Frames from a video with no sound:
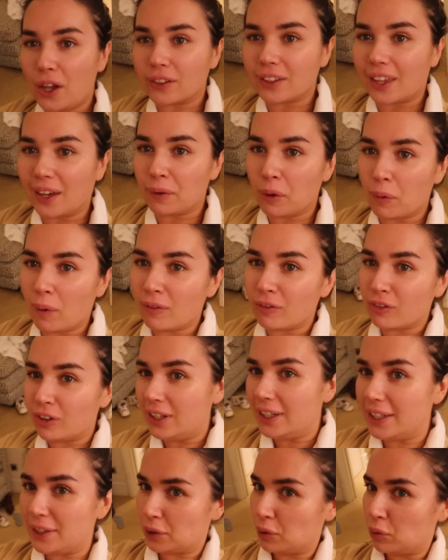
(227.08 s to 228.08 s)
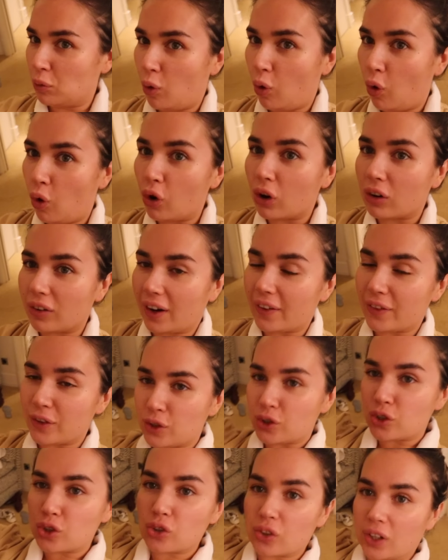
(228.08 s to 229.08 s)
Okay, we went for a little walk around the
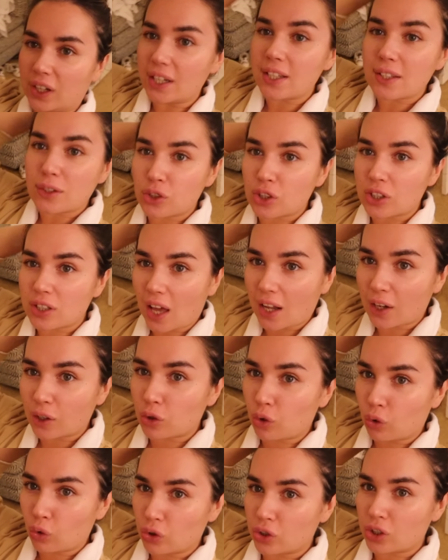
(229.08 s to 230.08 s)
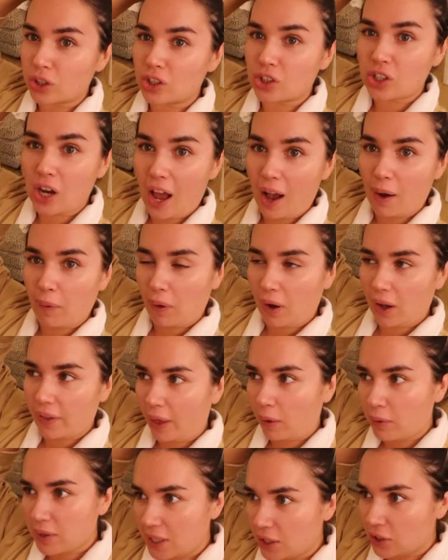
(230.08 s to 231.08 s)
streets, just had a gorgeous shower.
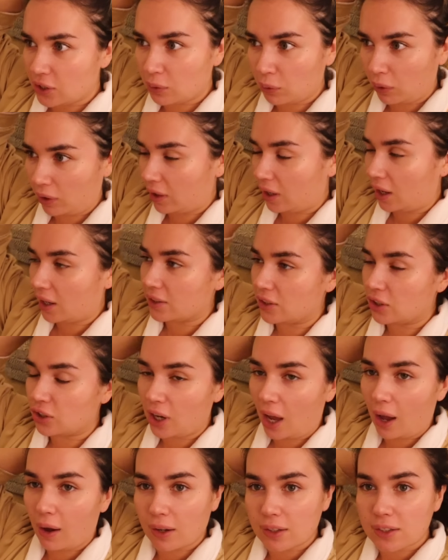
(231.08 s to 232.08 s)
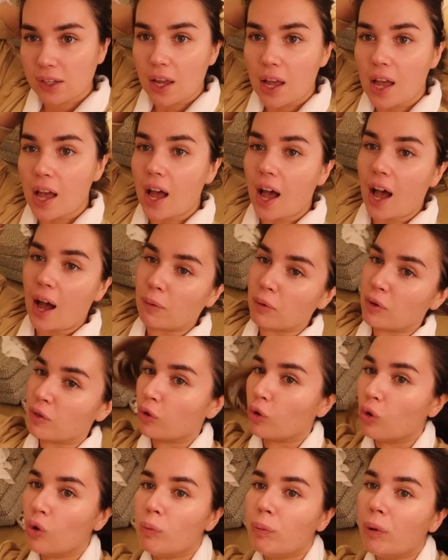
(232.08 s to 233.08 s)
That was literally one of the nicest showers. And we've
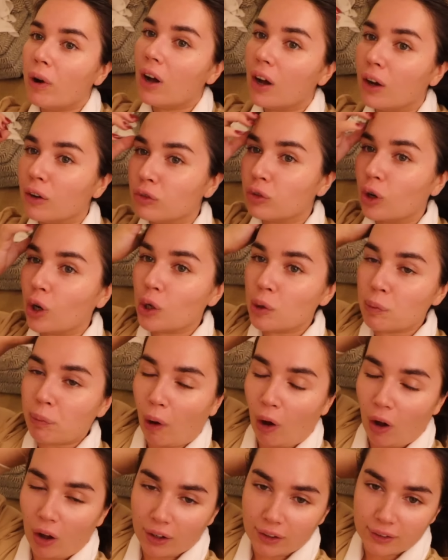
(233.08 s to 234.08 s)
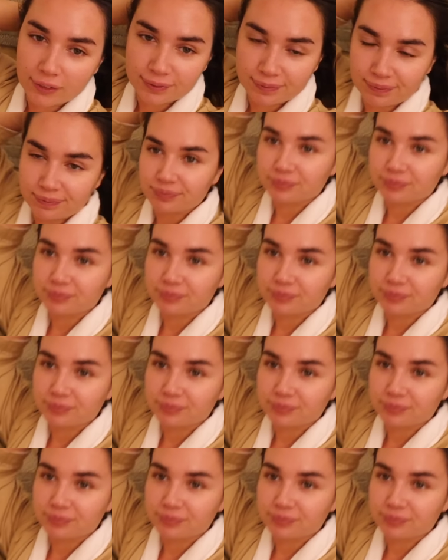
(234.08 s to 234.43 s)
all put a robe on.